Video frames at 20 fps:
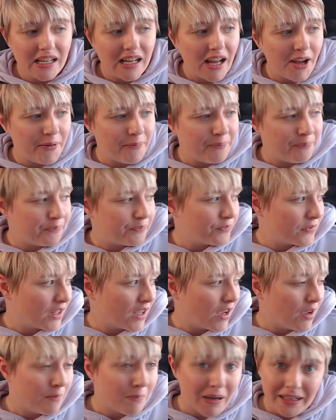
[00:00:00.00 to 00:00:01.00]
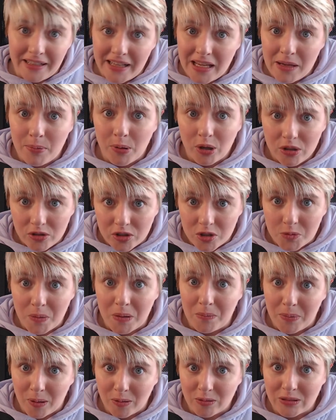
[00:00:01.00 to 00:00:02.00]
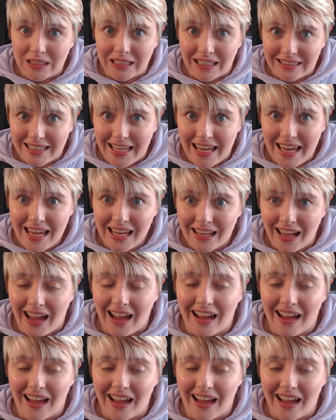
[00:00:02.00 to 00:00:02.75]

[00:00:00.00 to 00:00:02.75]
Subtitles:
my neighbour who's been building a deck,